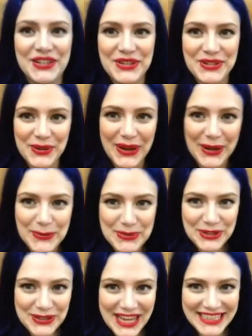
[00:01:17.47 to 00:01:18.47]
So I hope
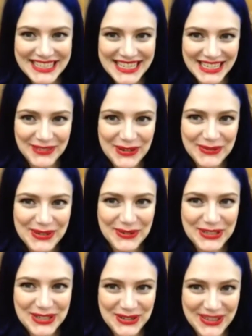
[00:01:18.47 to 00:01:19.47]
you liked seeing what we were
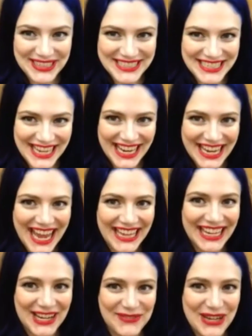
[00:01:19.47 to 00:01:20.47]
shooting today. I
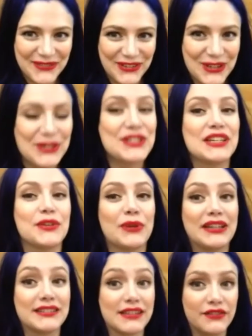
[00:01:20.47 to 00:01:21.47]
can't wait for you to see the
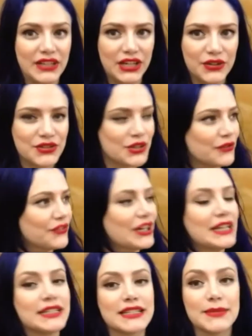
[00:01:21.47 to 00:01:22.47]
rest of the videos. Don't
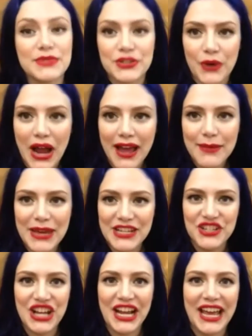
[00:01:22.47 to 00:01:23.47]
forget to subscribe and
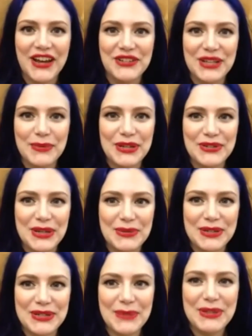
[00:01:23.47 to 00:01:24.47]
check out
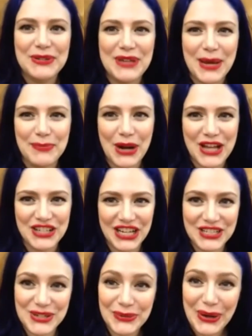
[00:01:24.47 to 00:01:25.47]

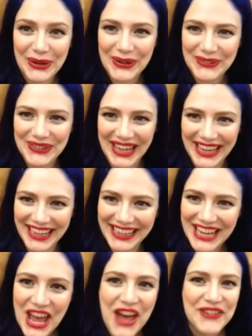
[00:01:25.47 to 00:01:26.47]
www.projecturok
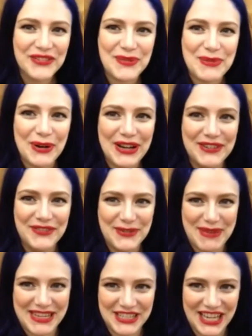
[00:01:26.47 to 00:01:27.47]
for more
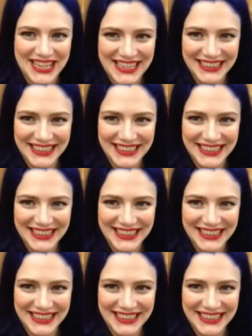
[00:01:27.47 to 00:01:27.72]
information.